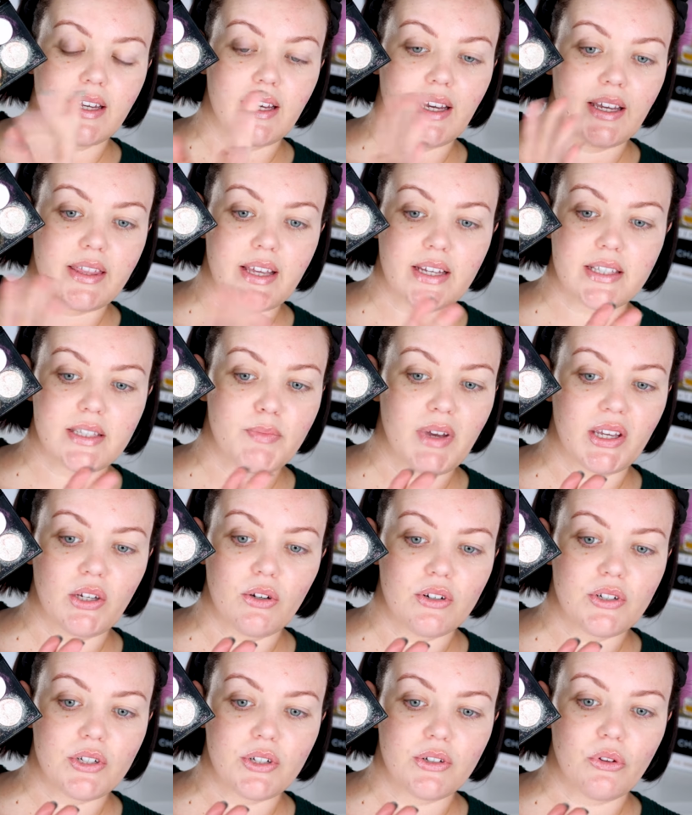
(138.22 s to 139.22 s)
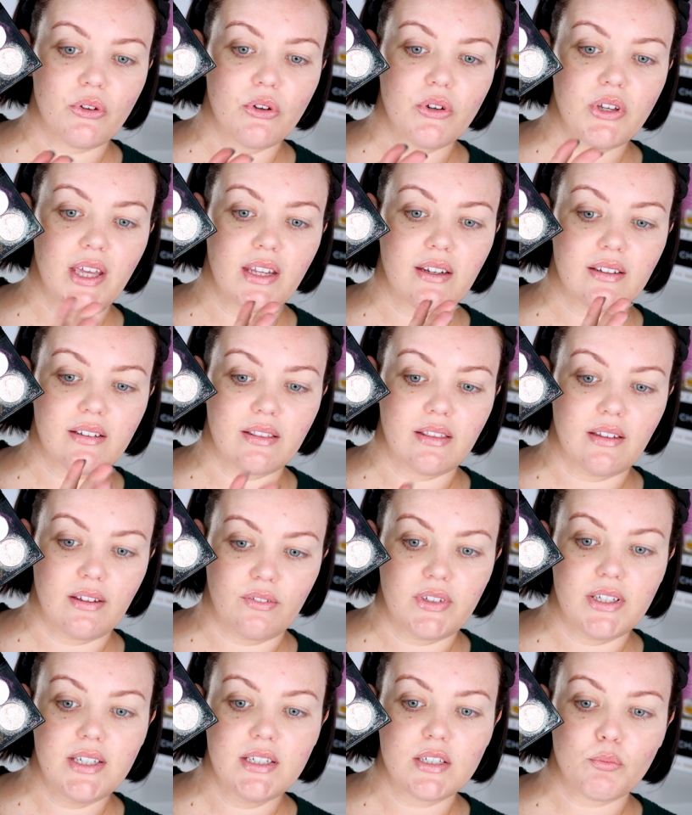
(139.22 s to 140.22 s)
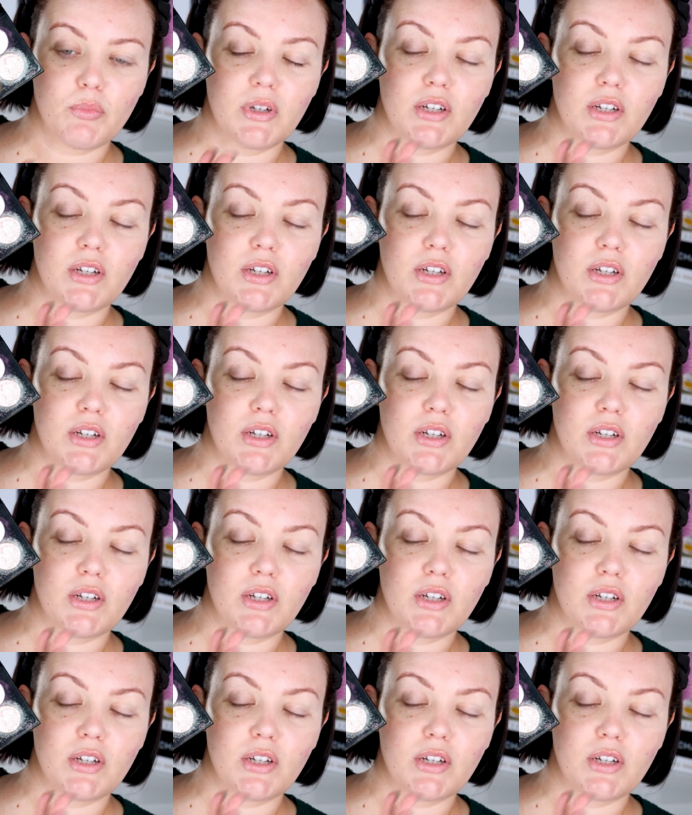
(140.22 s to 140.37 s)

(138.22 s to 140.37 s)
And that's my go-to look and I love it,